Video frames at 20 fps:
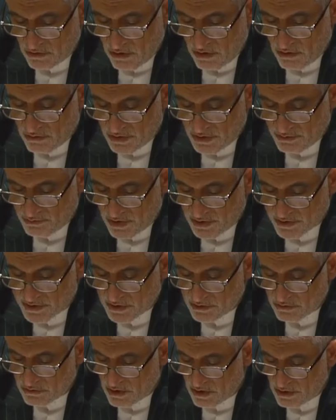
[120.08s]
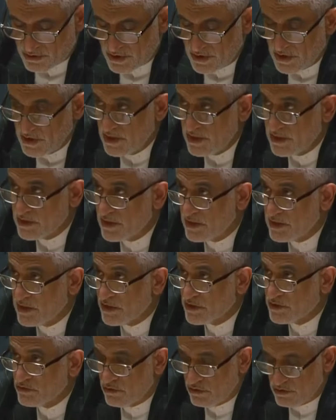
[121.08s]
law, in particular
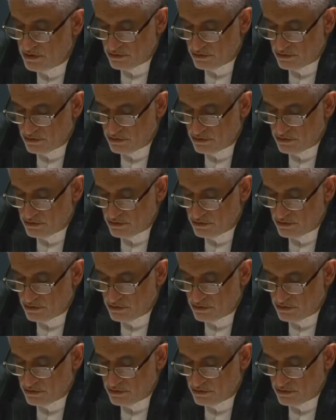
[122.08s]
international